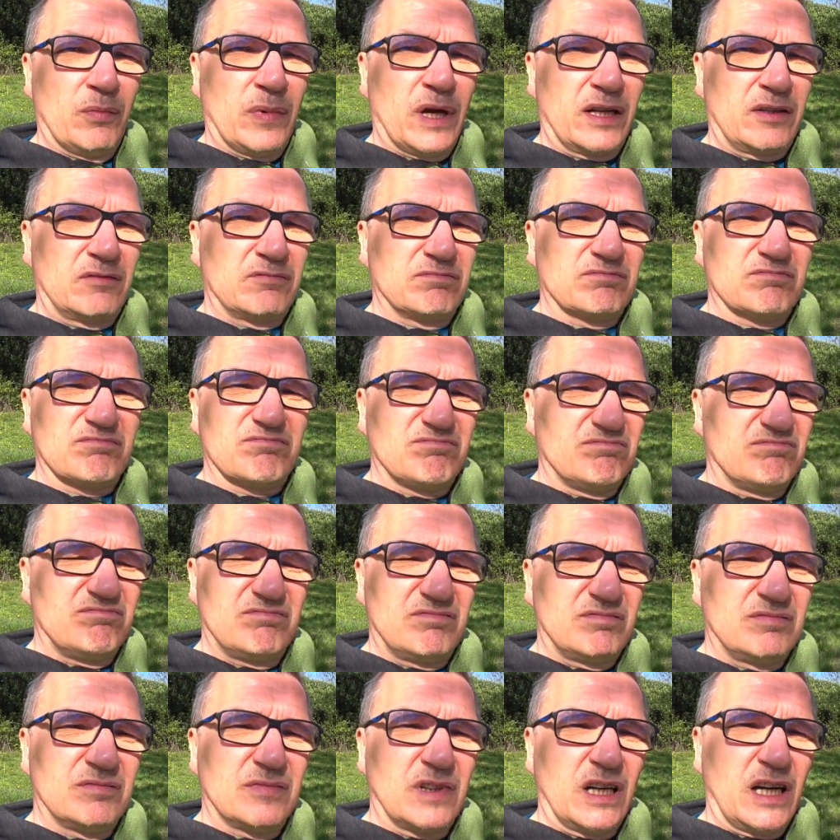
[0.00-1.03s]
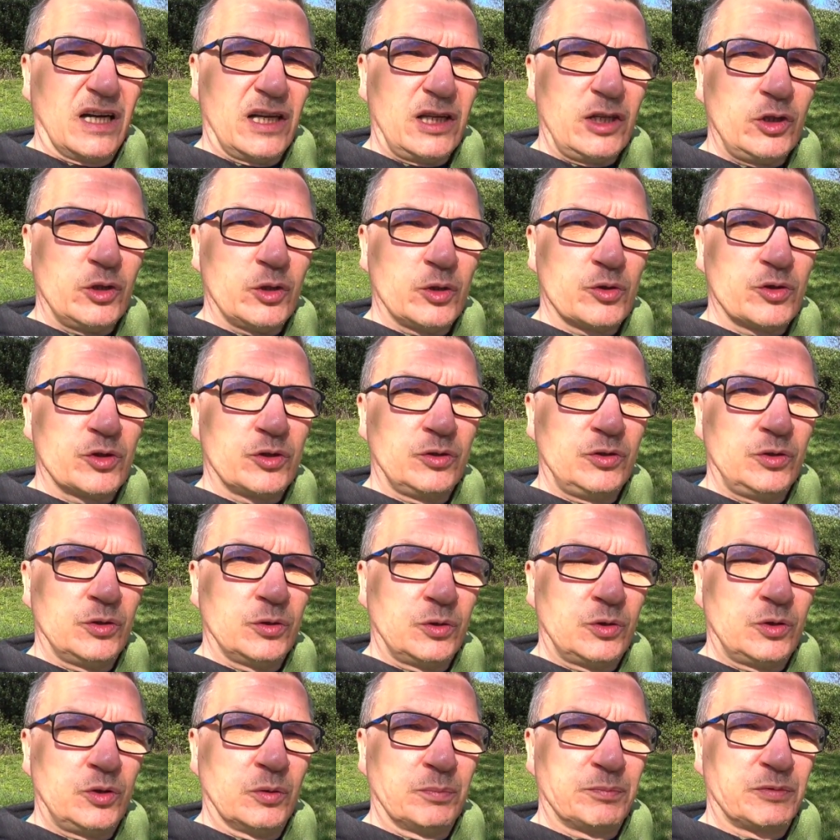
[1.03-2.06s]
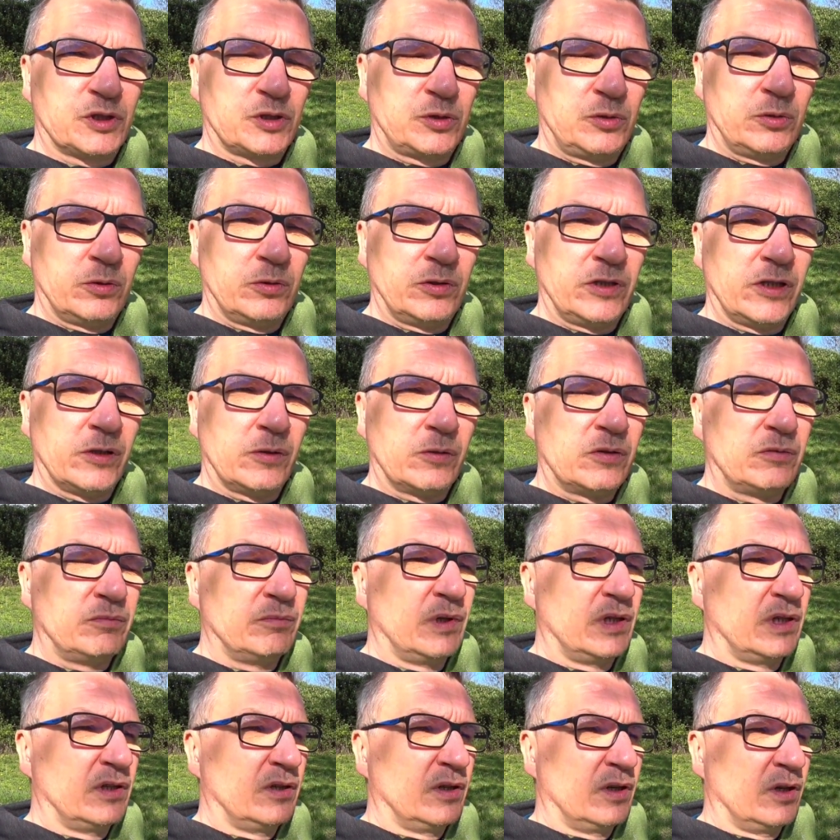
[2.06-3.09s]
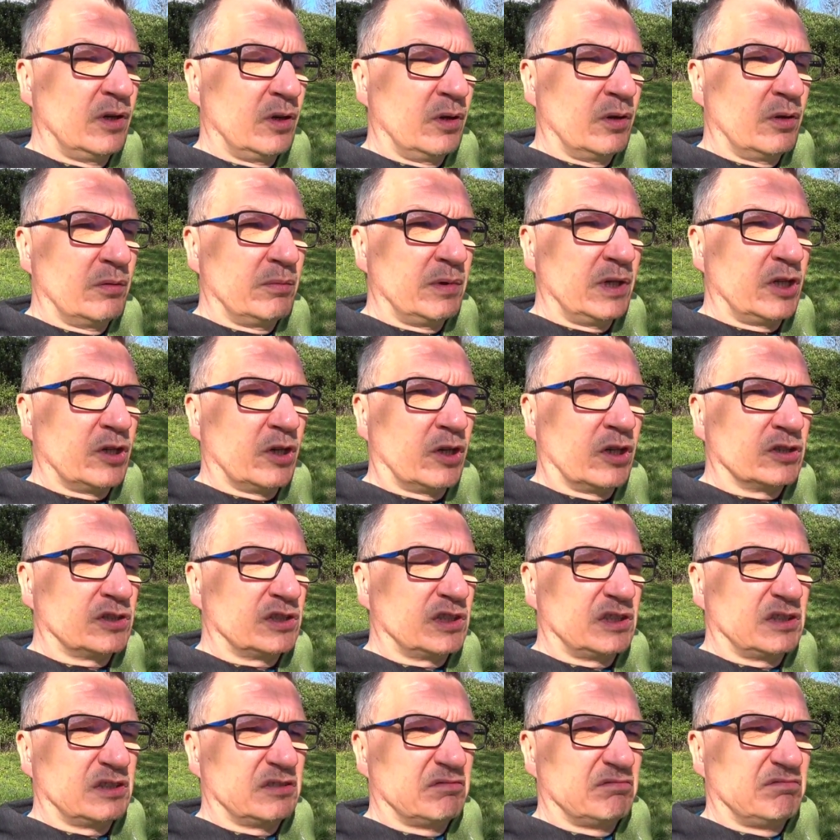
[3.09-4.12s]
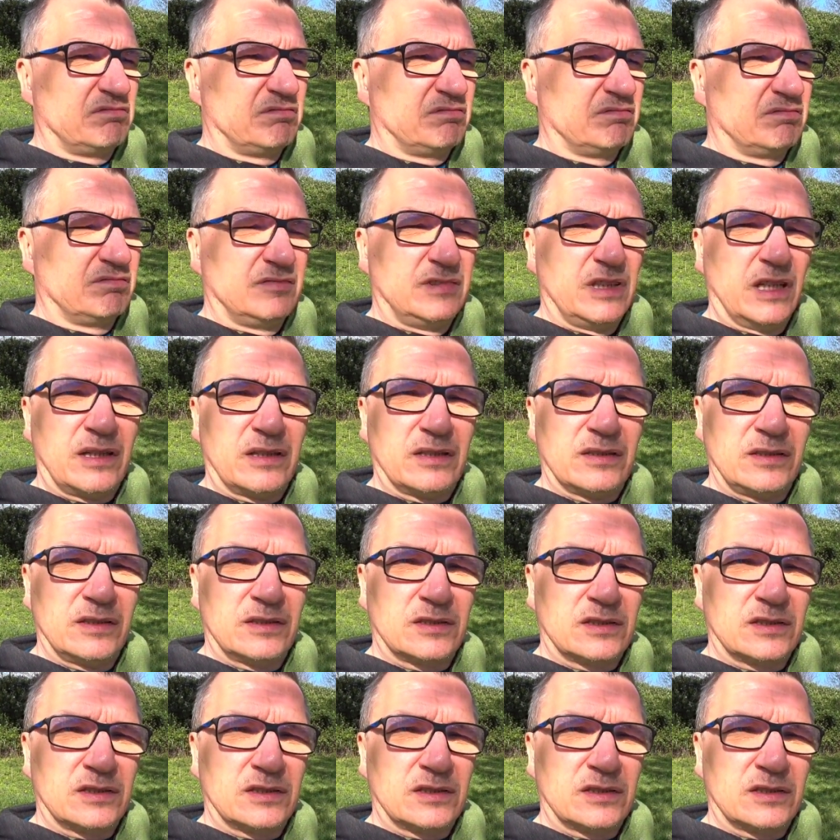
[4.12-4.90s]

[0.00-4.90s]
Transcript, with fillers: but I use YouTube Studio because yeah,